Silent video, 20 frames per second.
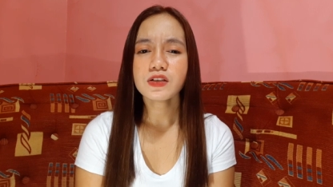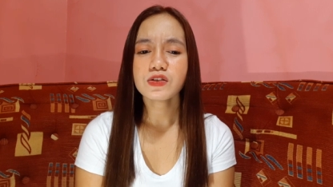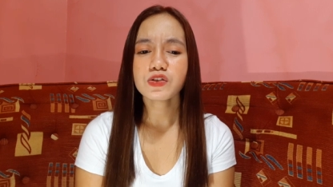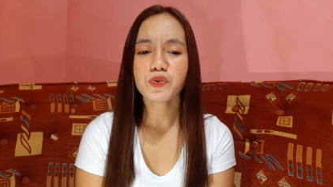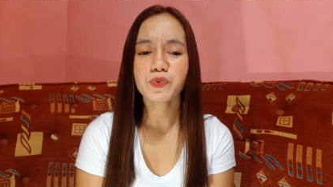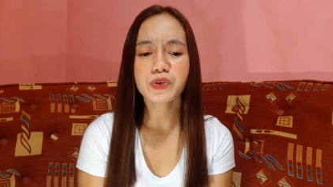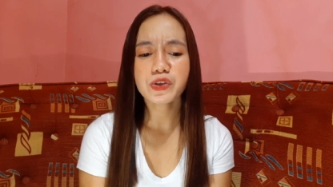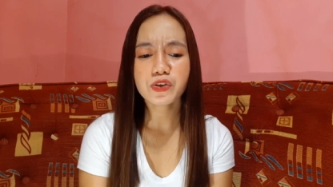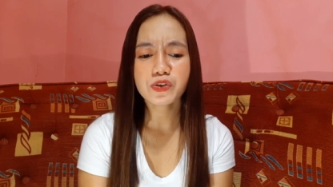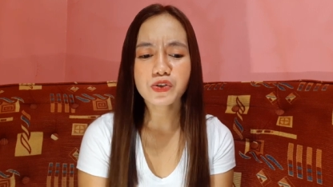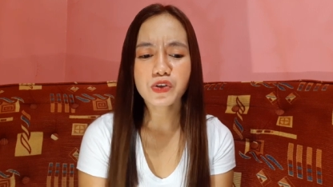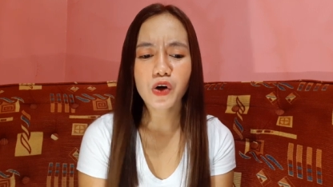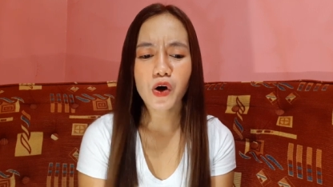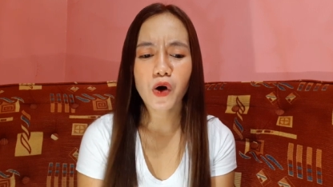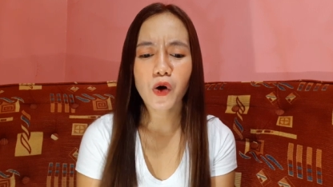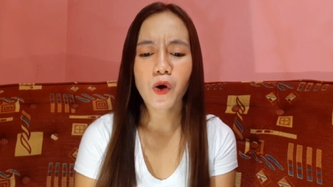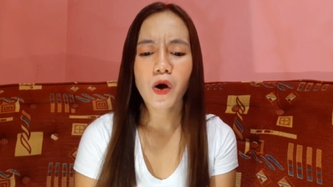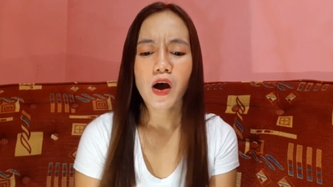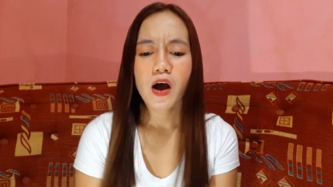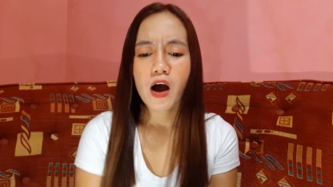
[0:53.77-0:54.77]
So we don't
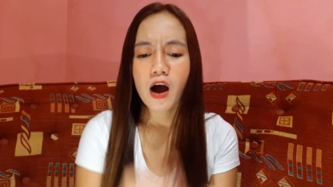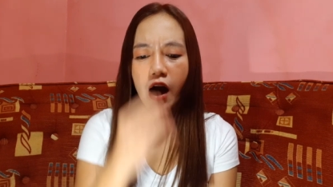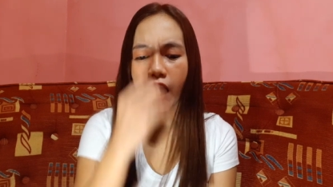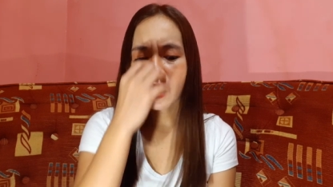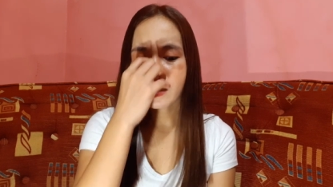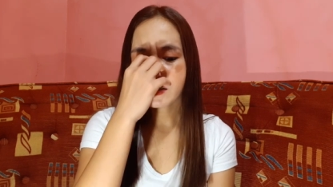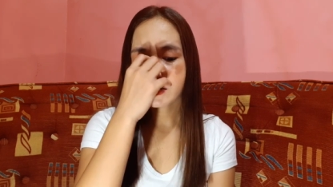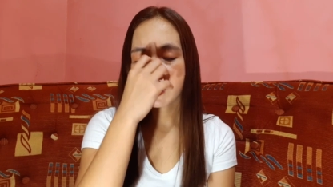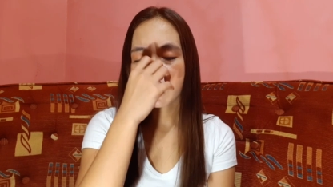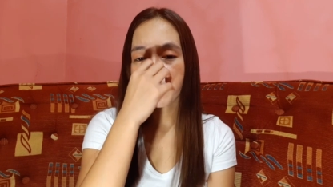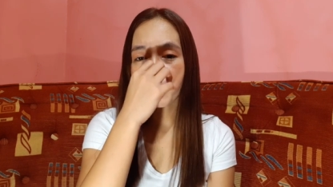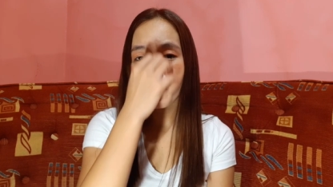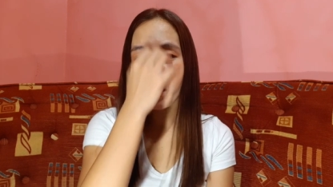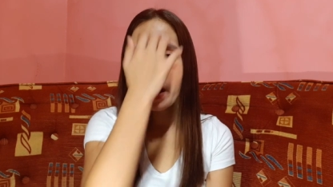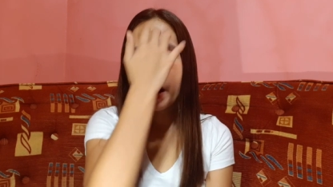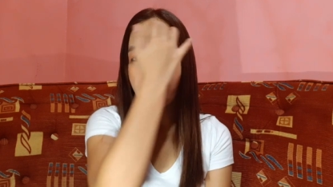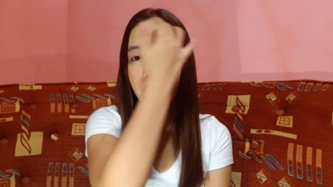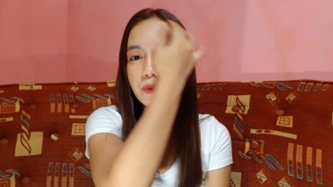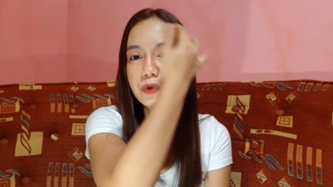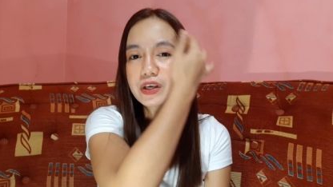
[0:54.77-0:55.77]
know until
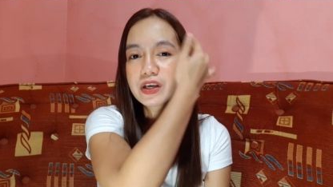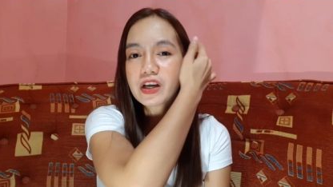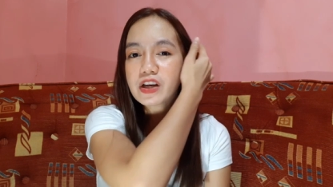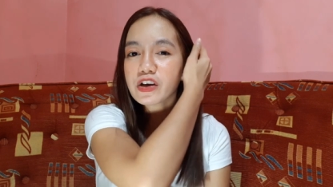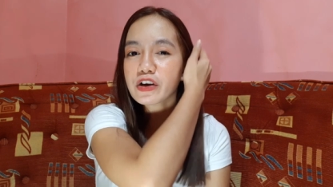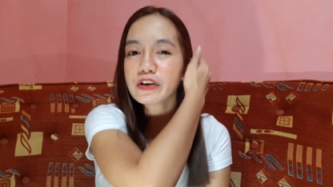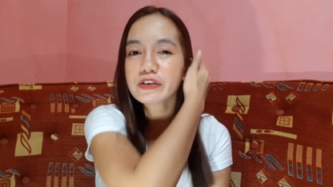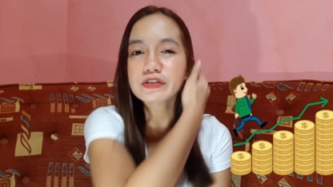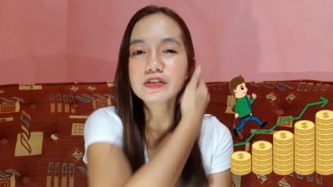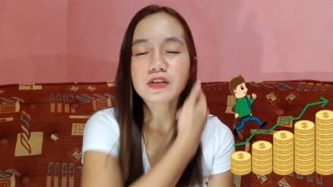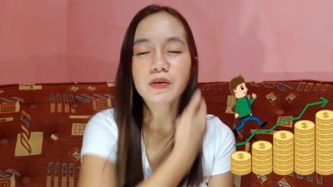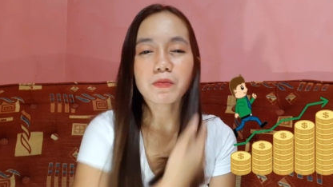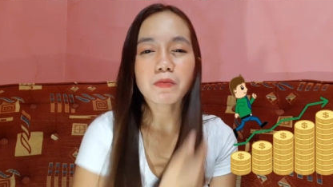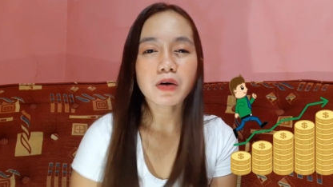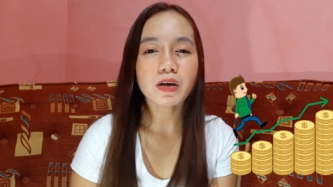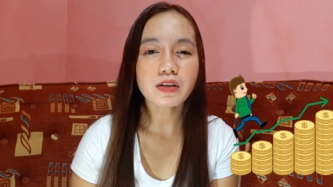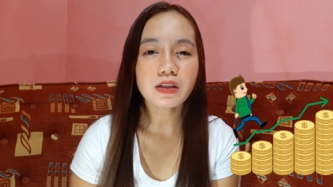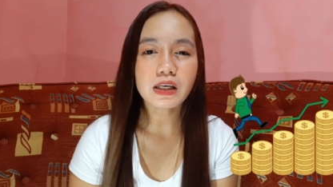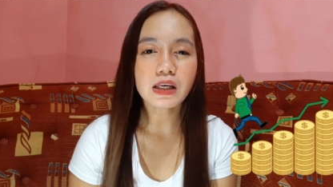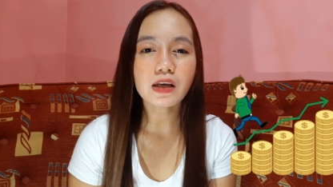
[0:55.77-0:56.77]
when we can earn some
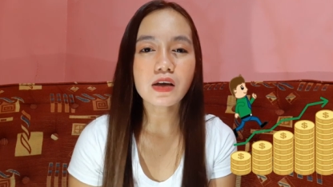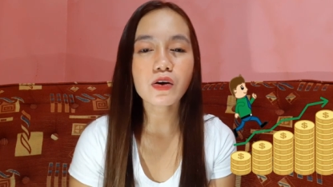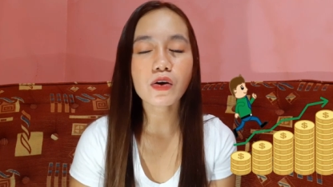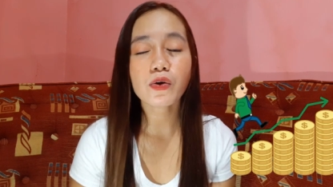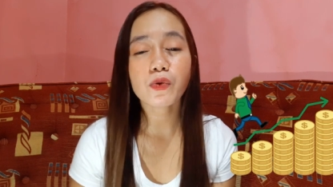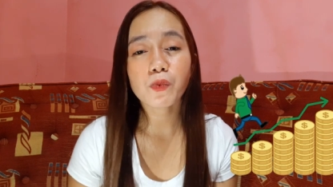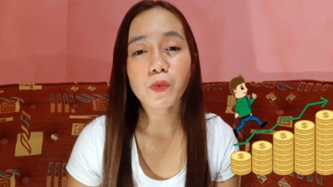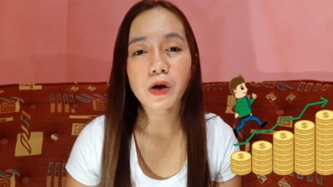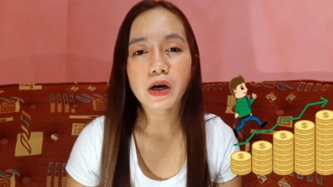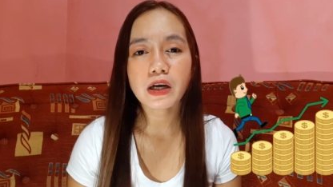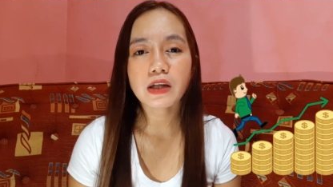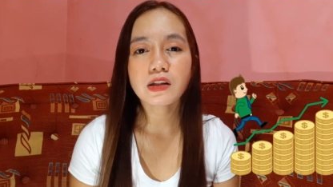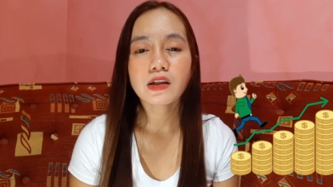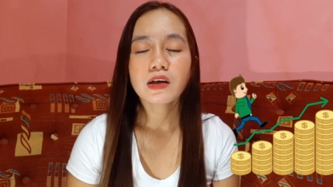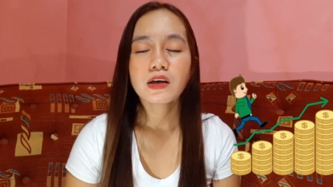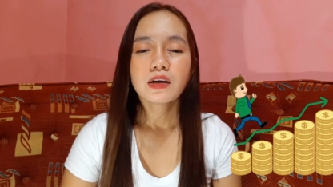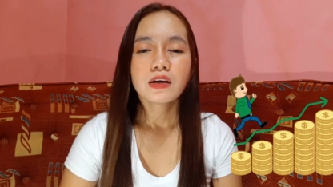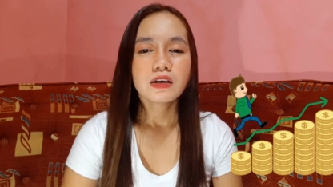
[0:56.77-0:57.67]
money or what.